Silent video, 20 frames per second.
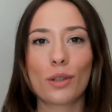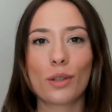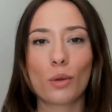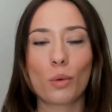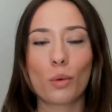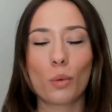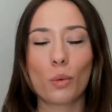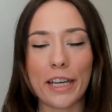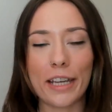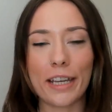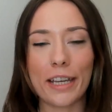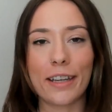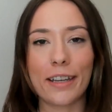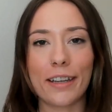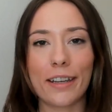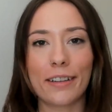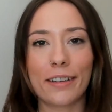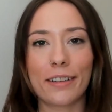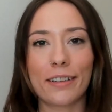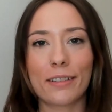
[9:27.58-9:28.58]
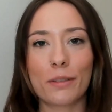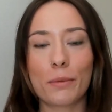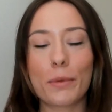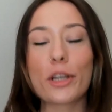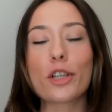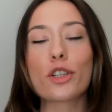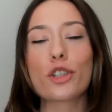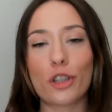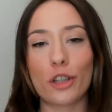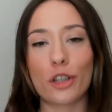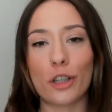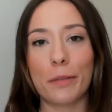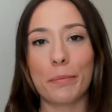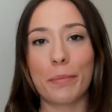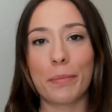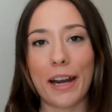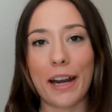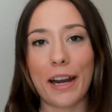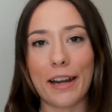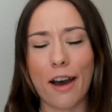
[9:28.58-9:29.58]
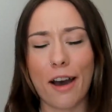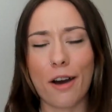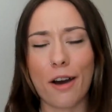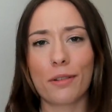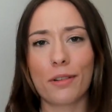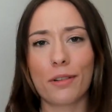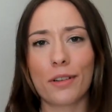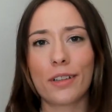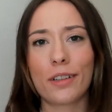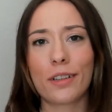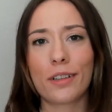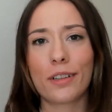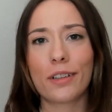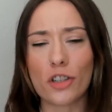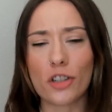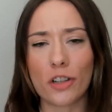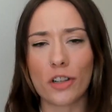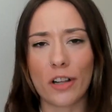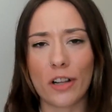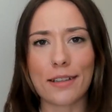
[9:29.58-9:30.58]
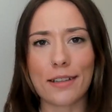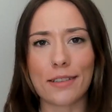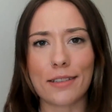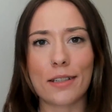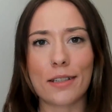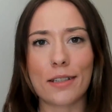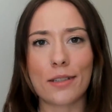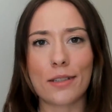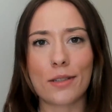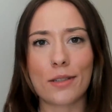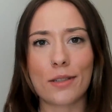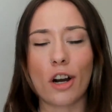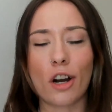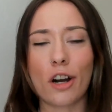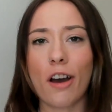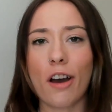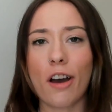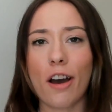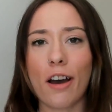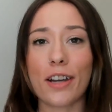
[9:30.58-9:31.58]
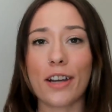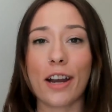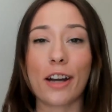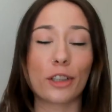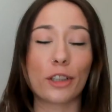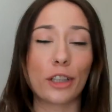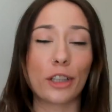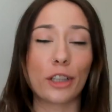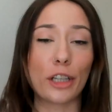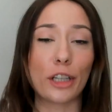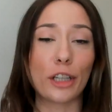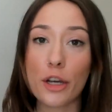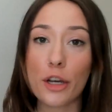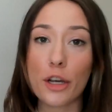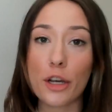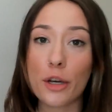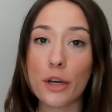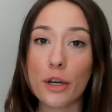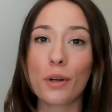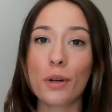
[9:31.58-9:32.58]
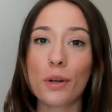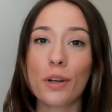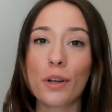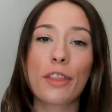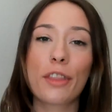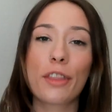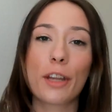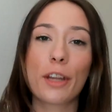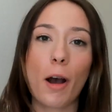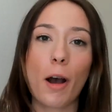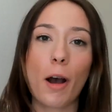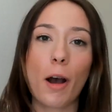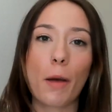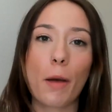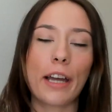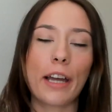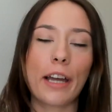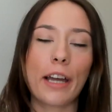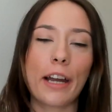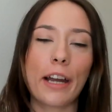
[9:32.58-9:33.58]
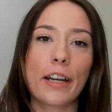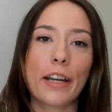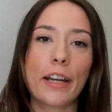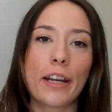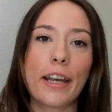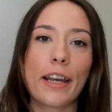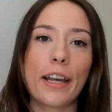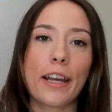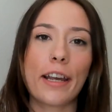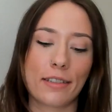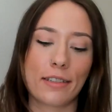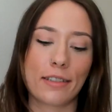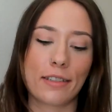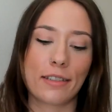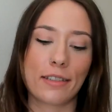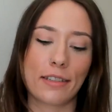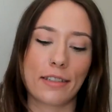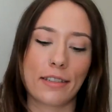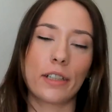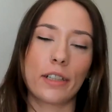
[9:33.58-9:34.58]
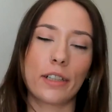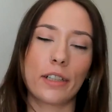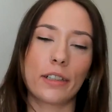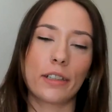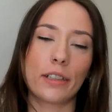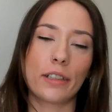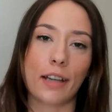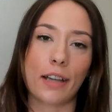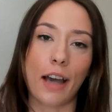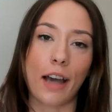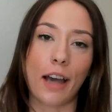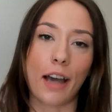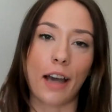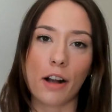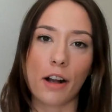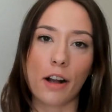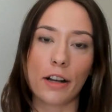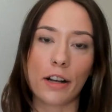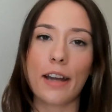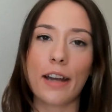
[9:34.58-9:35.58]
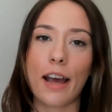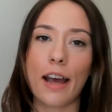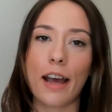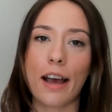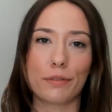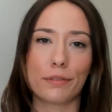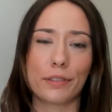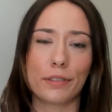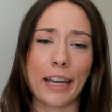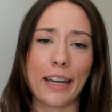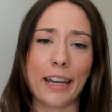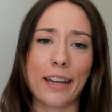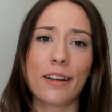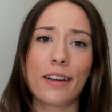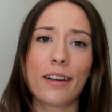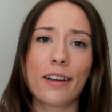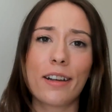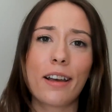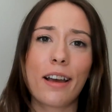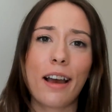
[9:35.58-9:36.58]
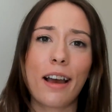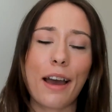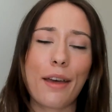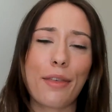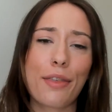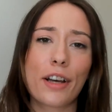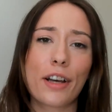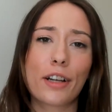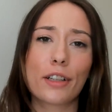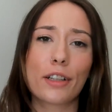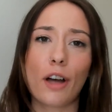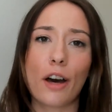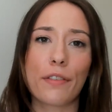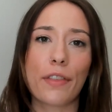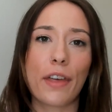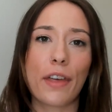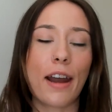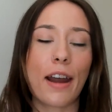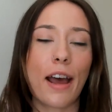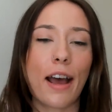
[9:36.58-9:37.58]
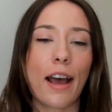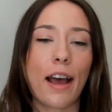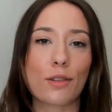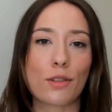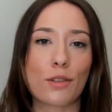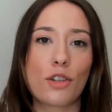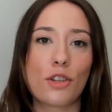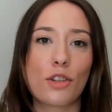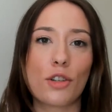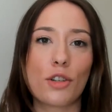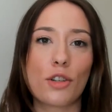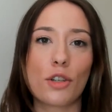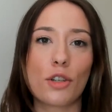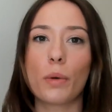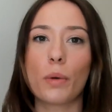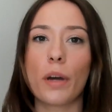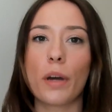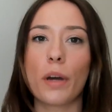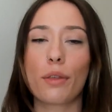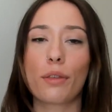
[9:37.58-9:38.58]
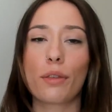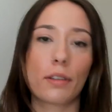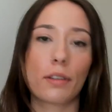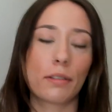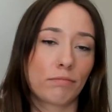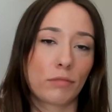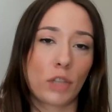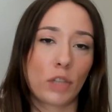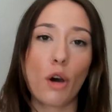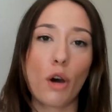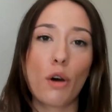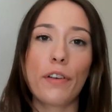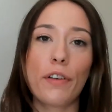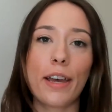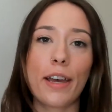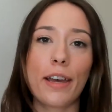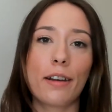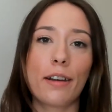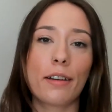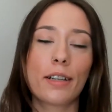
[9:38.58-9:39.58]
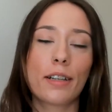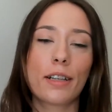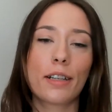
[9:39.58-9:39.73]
we should by now. Digital assets are not entirely new. Their popularity has definitely skyrocketed as of late. I think a lot of that has to do with COVID,